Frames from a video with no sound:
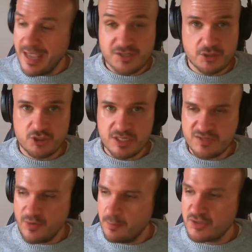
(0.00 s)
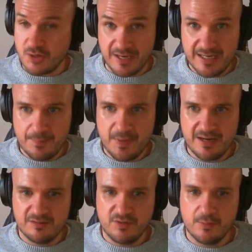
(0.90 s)
exogenous variables are
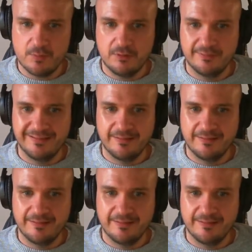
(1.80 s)
independent variable.